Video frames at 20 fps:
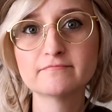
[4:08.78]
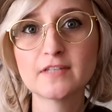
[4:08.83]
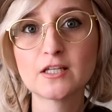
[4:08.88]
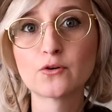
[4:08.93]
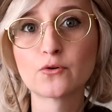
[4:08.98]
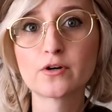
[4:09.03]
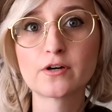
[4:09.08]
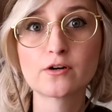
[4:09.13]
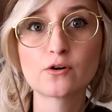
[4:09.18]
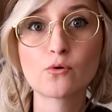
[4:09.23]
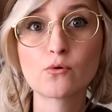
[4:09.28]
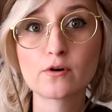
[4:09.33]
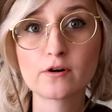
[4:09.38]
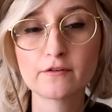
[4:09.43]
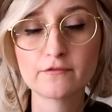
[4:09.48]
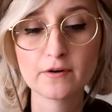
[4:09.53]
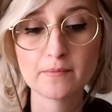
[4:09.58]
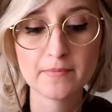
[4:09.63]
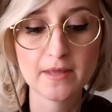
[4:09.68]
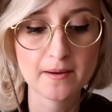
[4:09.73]
in order to
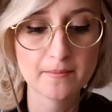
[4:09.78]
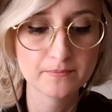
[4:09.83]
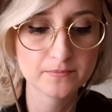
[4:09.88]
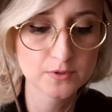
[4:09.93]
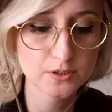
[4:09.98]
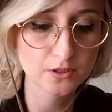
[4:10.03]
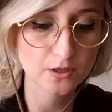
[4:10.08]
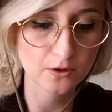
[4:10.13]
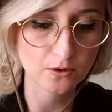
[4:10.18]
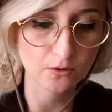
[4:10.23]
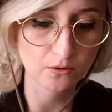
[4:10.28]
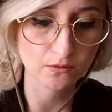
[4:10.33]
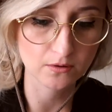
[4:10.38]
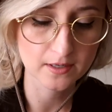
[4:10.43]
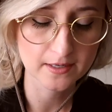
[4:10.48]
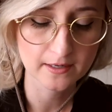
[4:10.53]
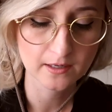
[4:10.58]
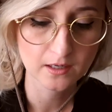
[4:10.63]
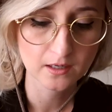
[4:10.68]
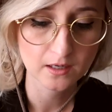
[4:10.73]
order from them.
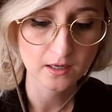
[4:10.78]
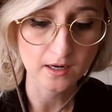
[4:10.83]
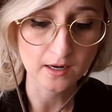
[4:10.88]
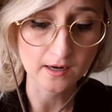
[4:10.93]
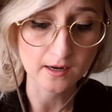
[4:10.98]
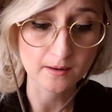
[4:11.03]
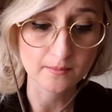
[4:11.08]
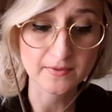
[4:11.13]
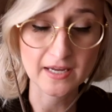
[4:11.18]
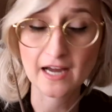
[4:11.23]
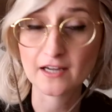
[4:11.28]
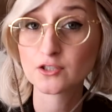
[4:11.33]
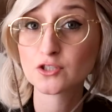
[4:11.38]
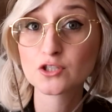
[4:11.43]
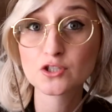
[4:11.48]
So yeah,